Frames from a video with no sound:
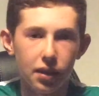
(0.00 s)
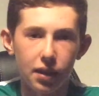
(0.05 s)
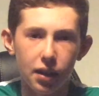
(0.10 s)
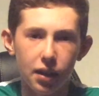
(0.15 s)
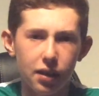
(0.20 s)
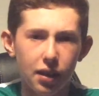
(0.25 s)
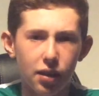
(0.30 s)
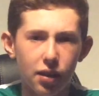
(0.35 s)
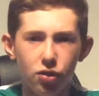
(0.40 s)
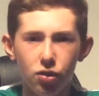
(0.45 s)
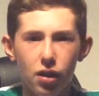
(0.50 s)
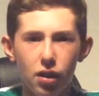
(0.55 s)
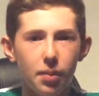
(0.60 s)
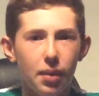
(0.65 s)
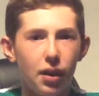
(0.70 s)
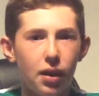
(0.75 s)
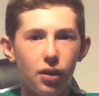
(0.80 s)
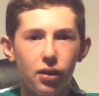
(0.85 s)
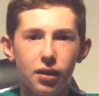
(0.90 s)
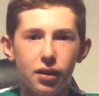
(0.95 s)
they stream
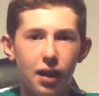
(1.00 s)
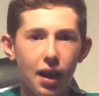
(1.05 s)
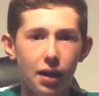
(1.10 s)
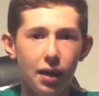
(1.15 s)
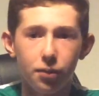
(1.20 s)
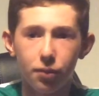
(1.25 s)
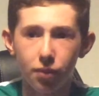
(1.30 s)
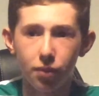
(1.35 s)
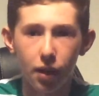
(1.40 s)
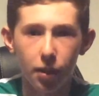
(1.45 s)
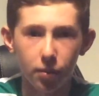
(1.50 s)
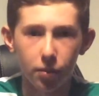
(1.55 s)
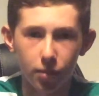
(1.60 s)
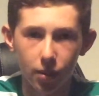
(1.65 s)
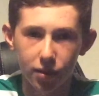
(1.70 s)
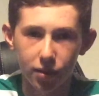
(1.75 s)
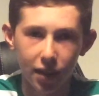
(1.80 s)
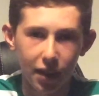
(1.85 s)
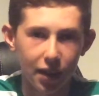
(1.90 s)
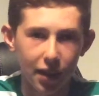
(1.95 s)
at like 10 frames
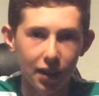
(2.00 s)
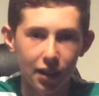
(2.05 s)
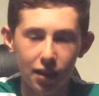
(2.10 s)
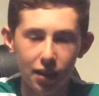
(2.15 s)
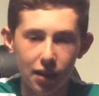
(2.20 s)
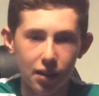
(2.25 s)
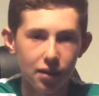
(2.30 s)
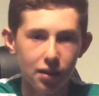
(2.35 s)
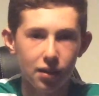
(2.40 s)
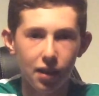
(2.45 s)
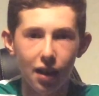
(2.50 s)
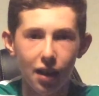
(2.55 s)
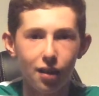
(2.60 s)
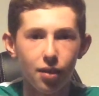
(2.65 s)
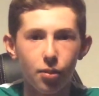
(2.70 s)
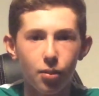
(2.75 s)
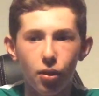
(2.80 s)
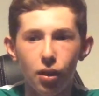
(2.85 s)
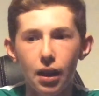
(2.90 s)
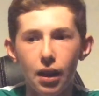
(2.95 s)
per second. It's
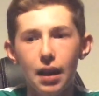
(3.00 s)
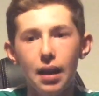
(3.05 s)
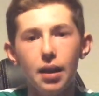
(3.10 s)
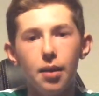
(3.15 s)
terrible.